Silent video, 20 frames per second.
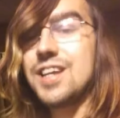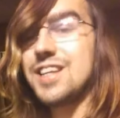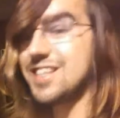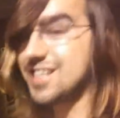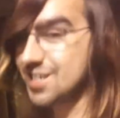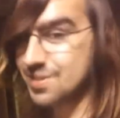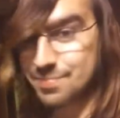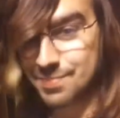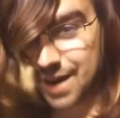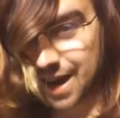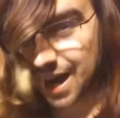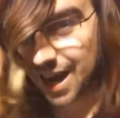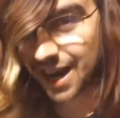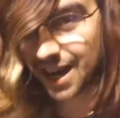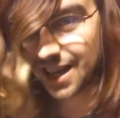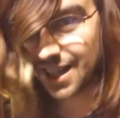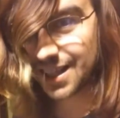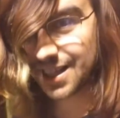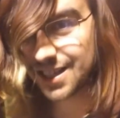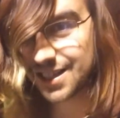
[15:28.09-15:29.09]

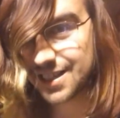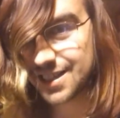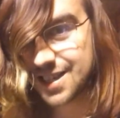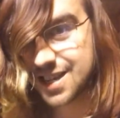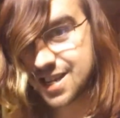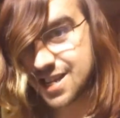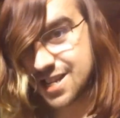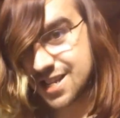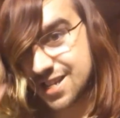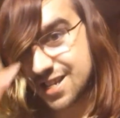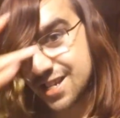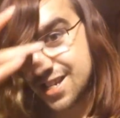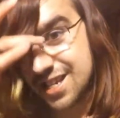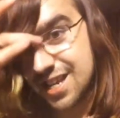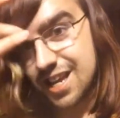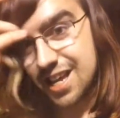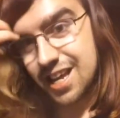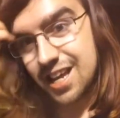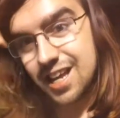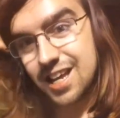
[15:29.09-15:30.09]
smiling,
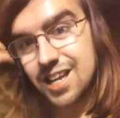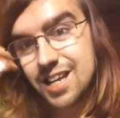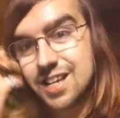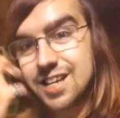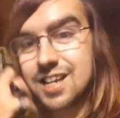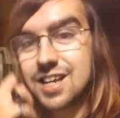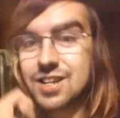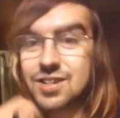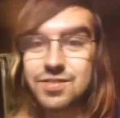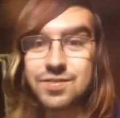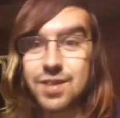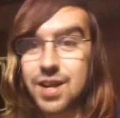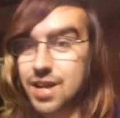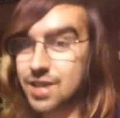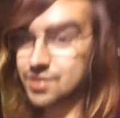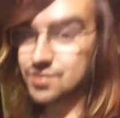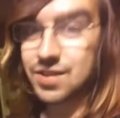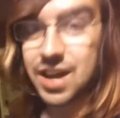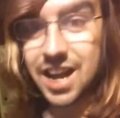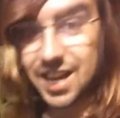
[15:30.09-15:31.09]

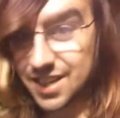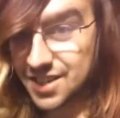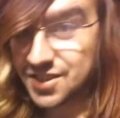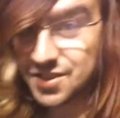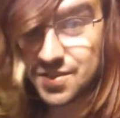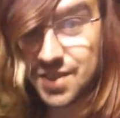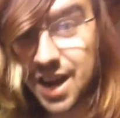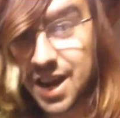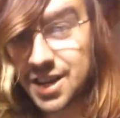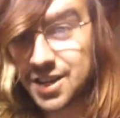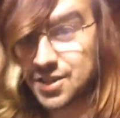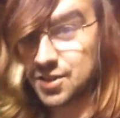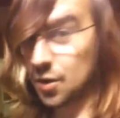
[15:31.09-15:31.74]
Smack, crack,